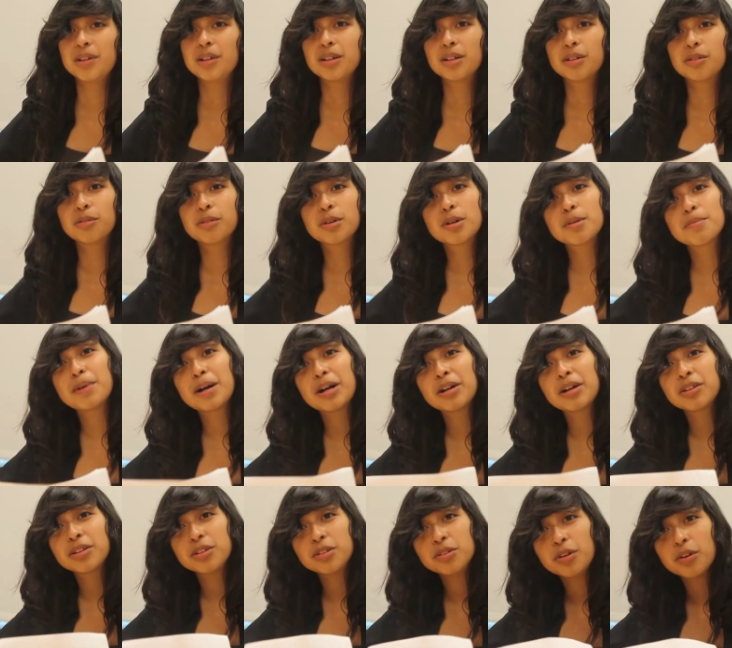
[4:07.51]
What
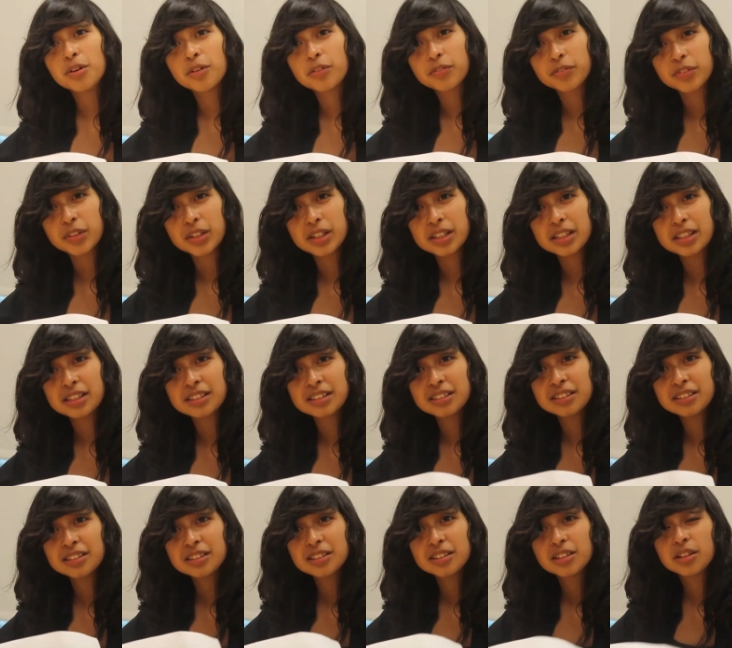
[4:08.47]
about you,
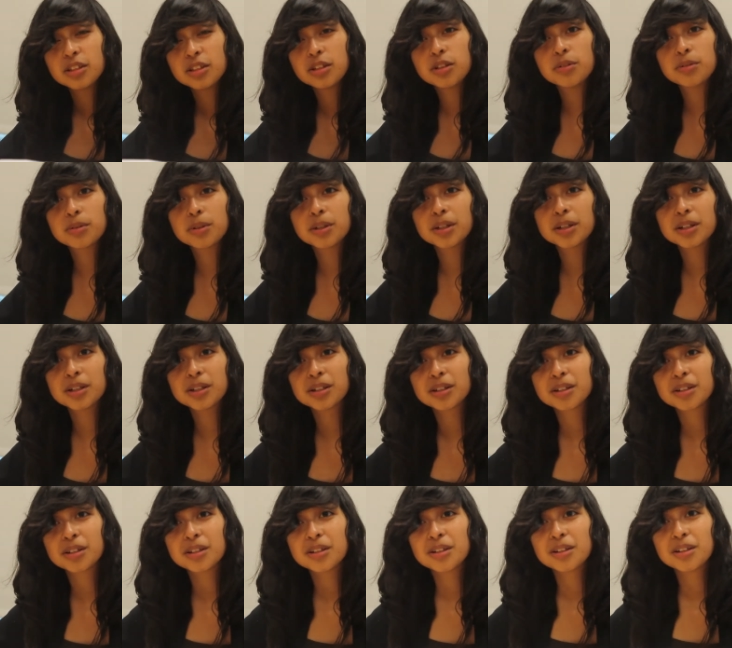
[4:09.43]
Ophelia? You were.
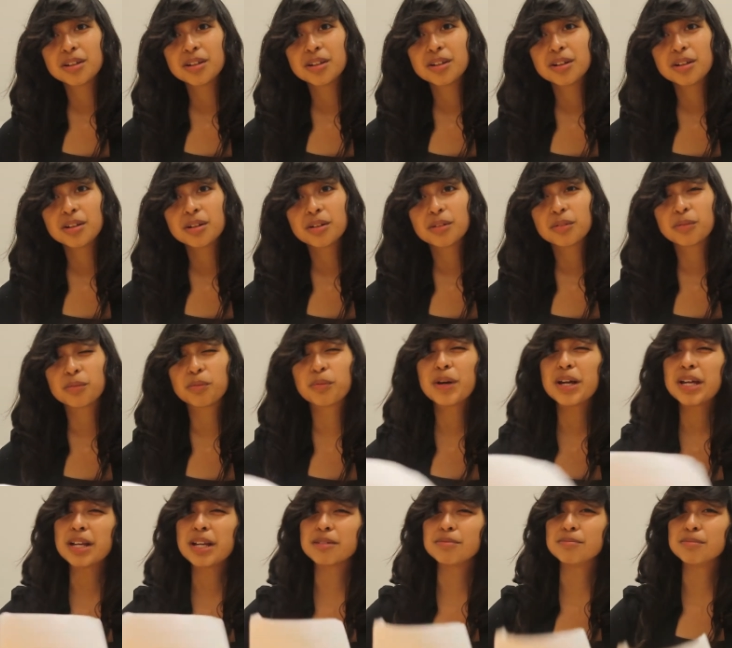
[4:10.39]

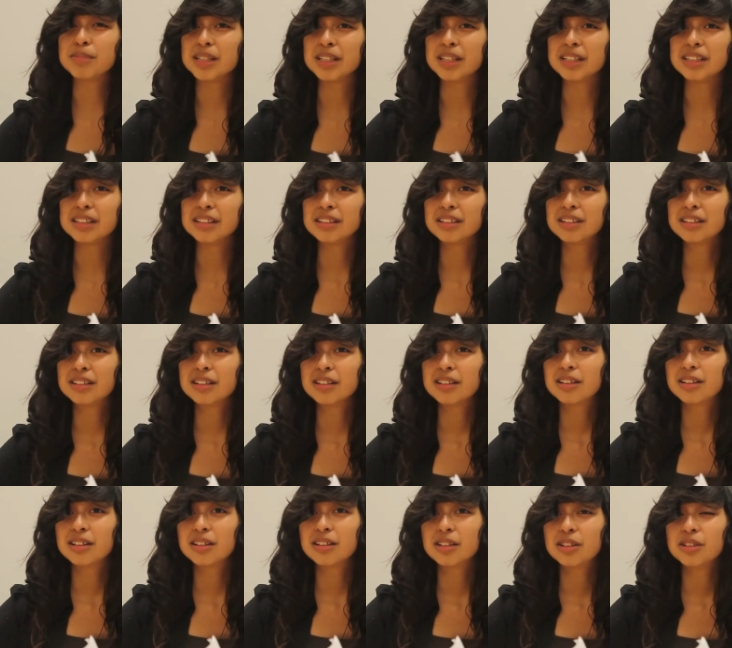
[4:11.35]
Wait a minute.
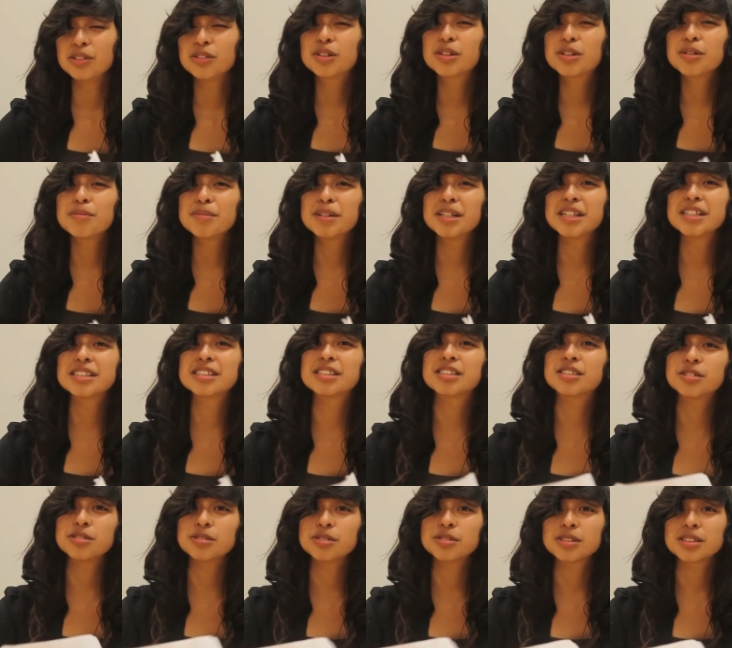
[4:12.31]
You committed
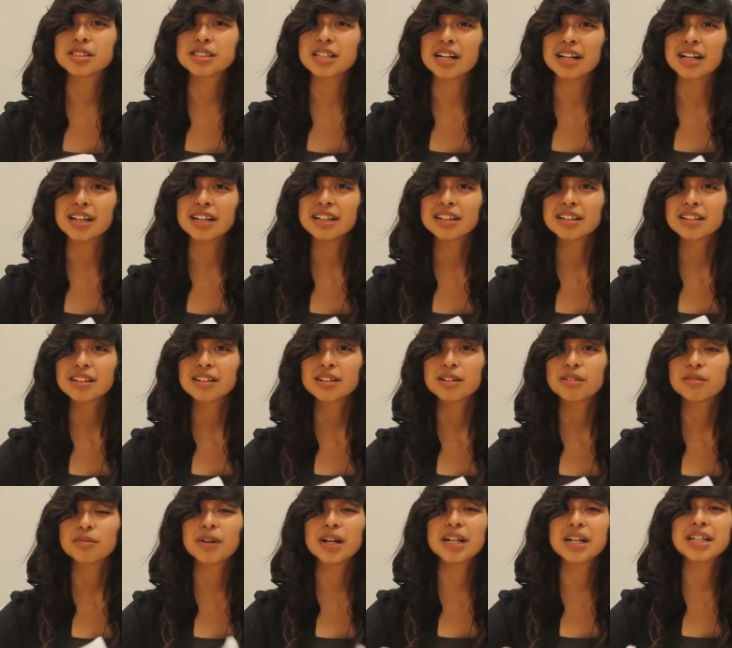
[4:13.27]
suicide.
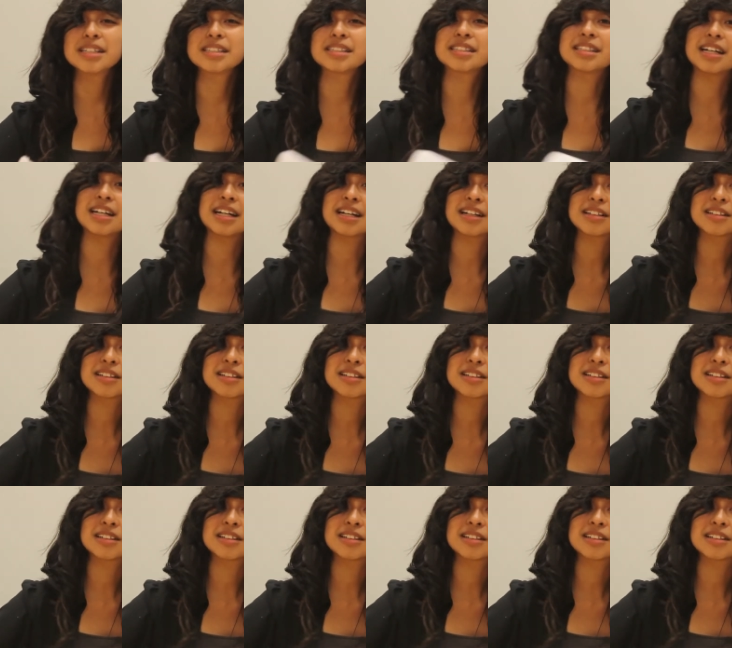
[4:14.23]
Why is that?